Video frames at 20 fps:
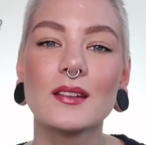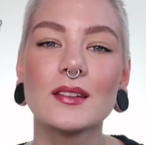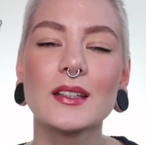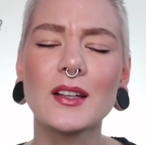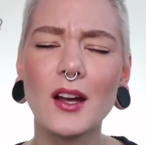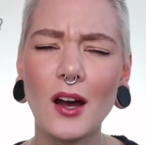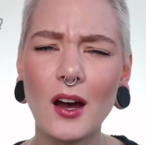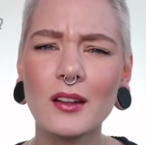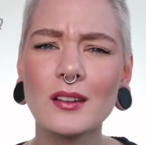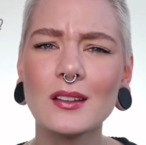
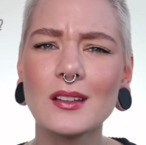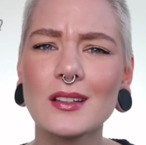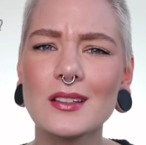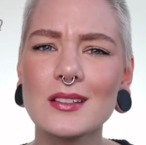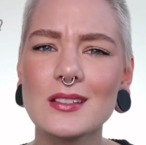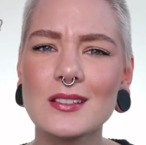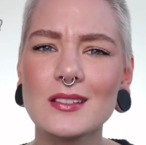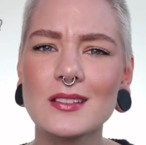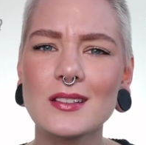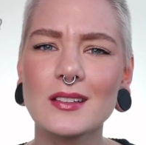The con
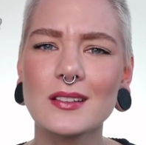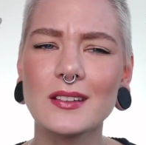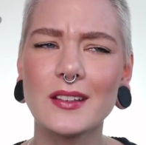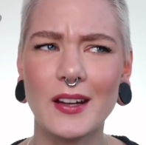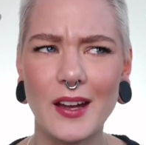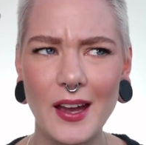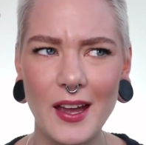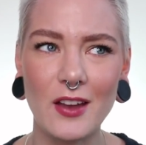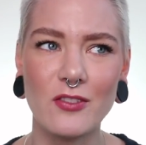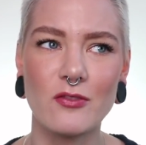list
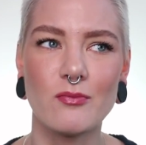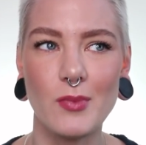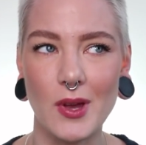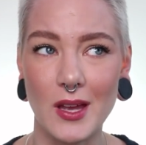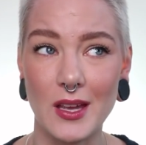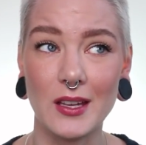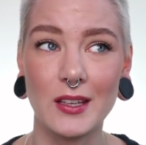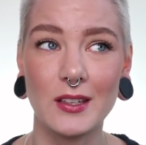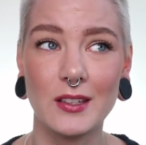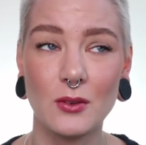that I have
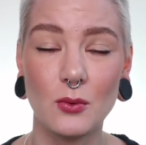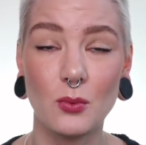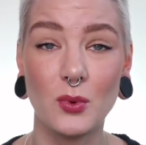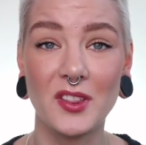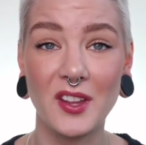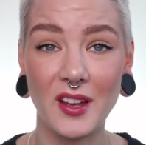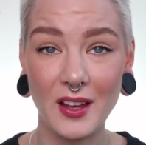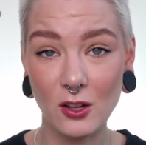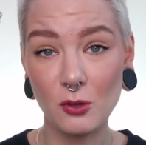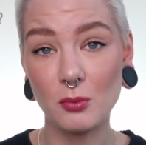made
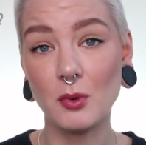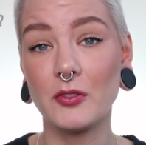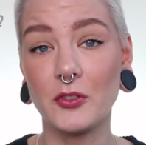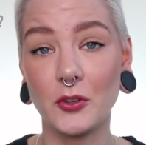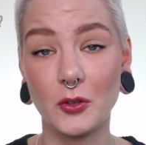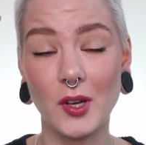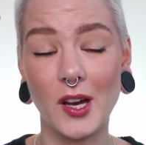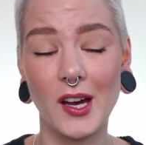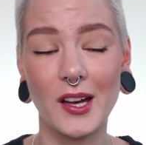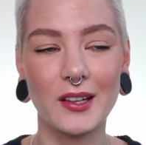with the help of
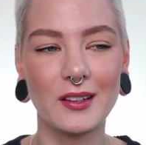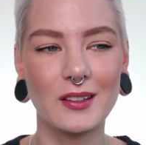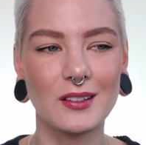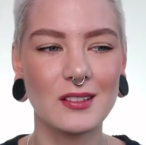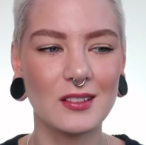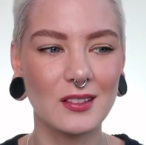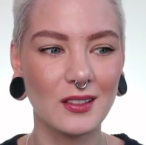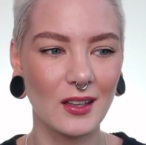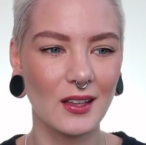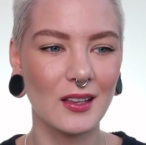you
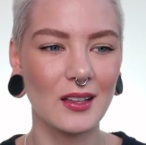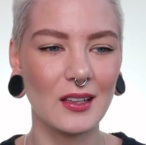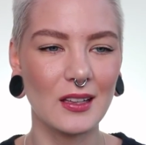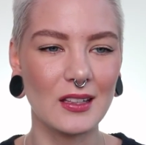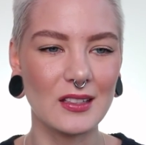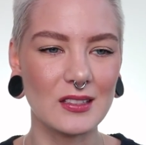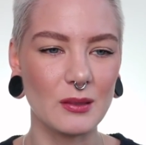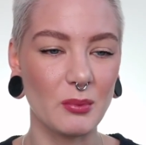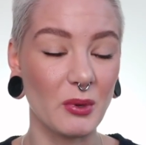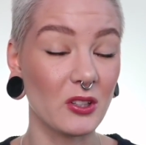guys
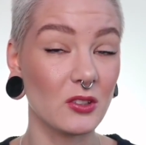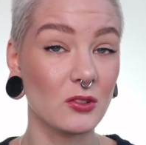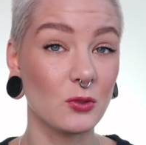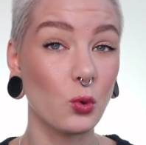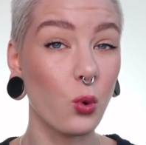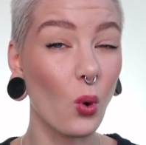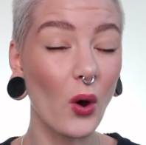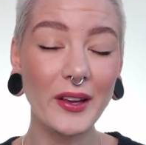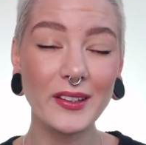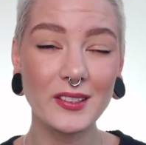is about
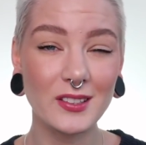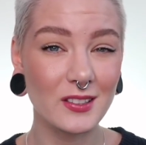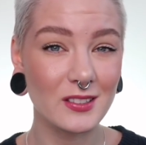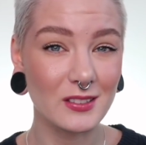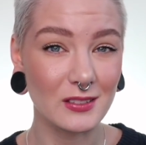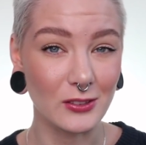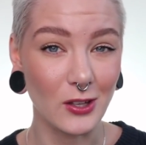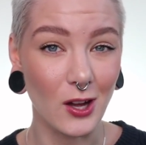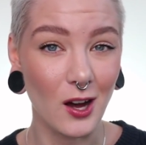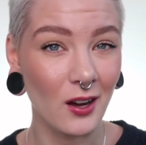twice
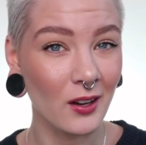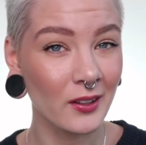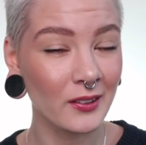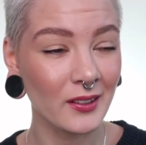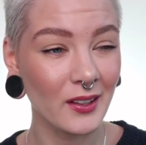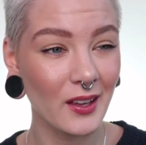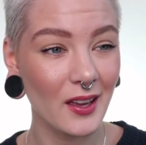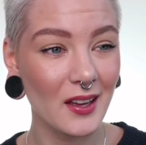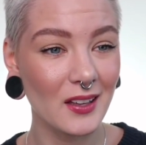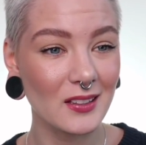as
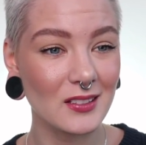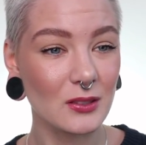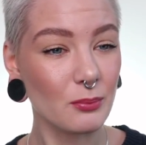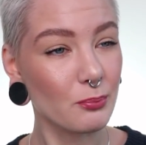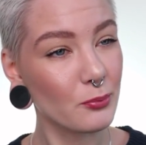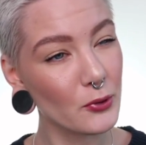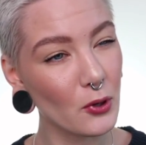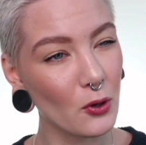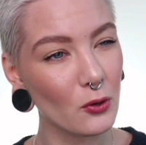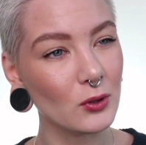long as the
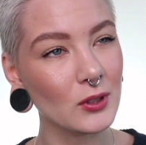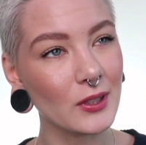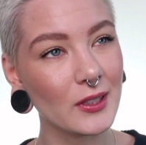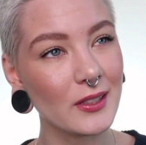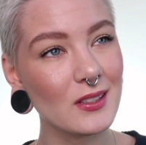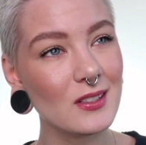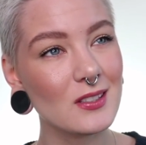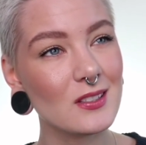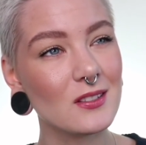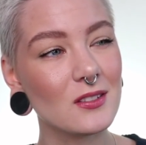pro
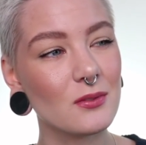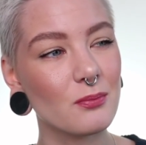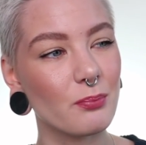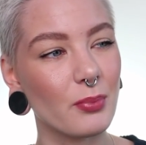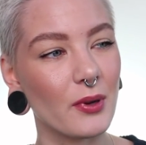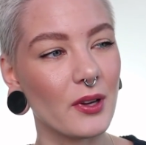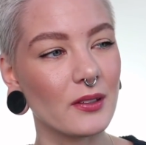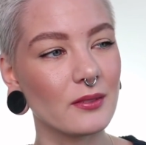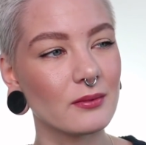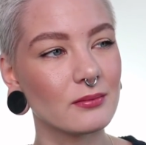list,
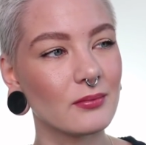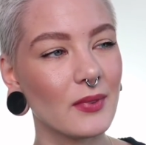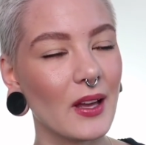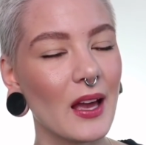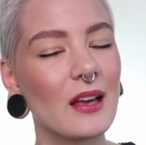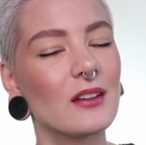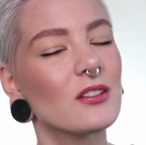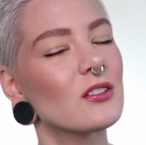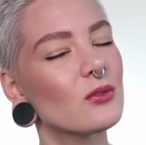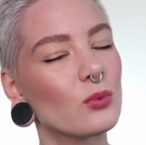but
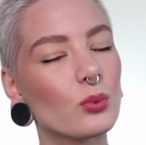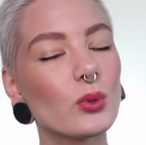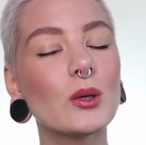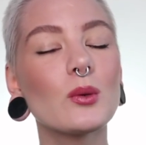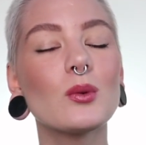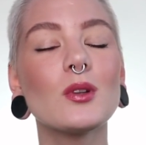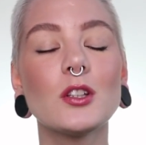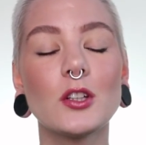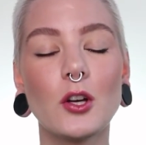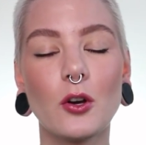as we
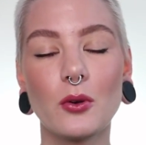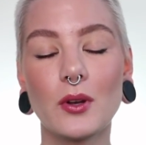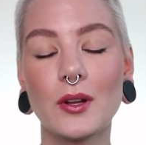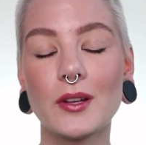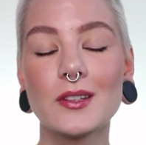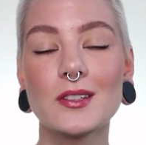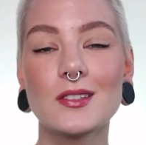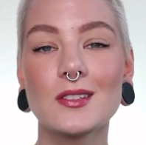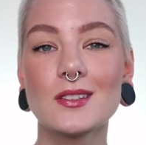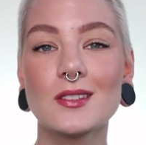will
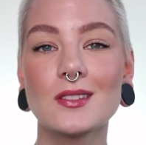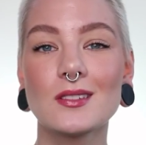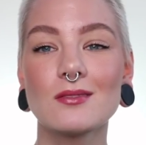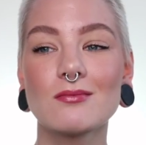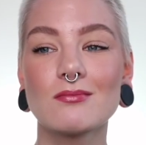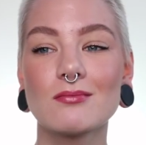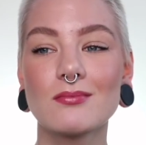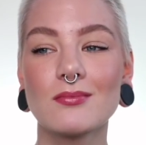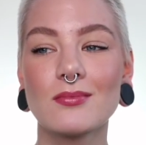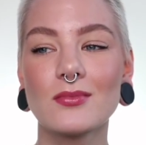notice,
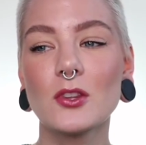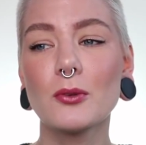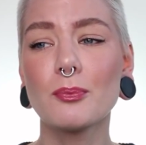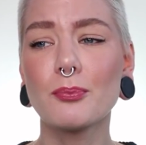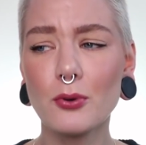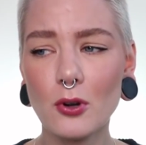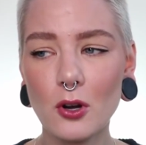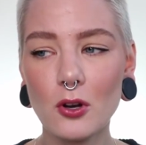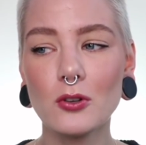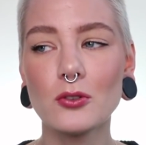the
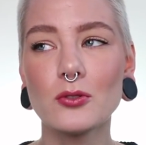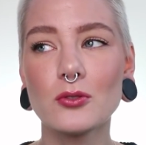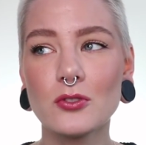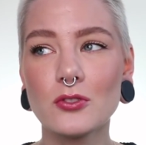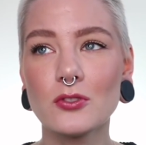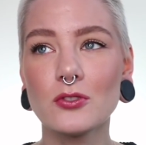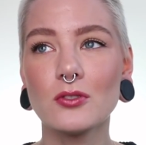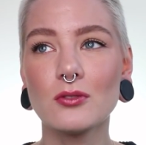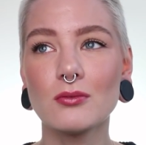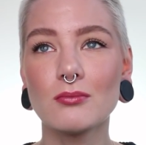
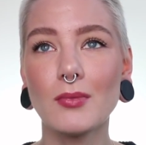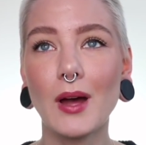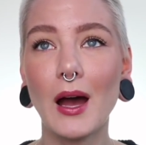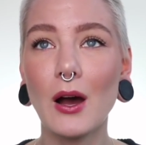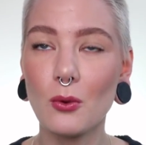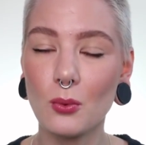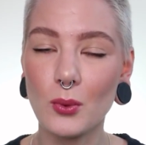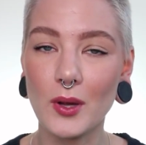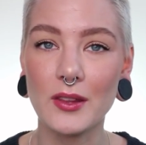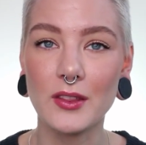pros
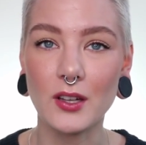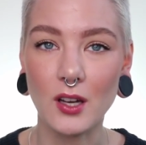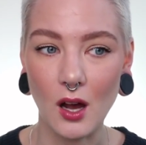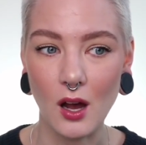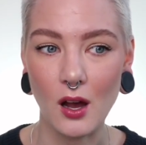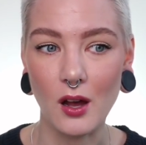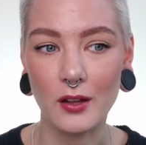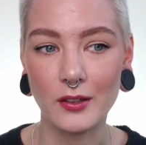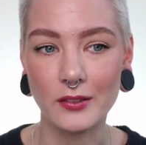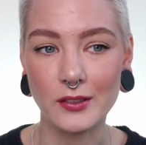outweigh the
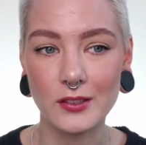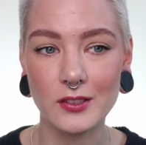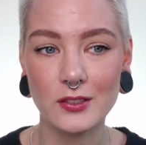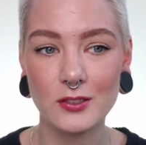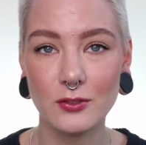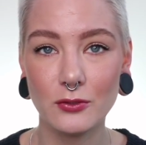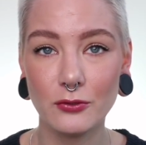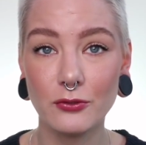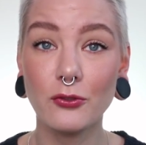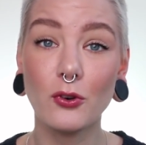
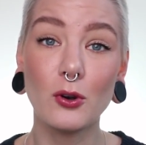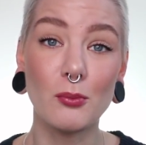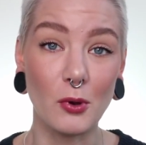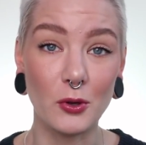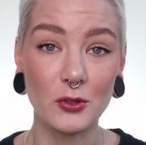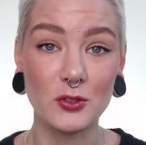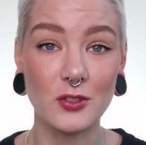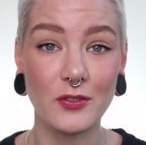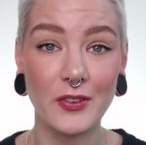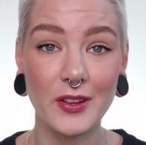cons for
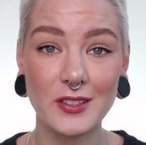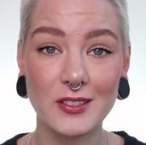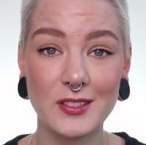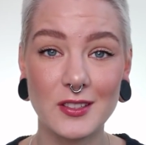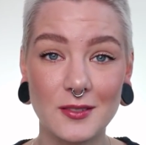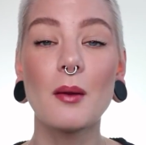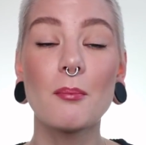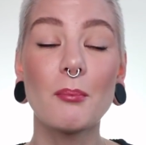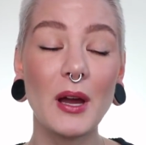most of us.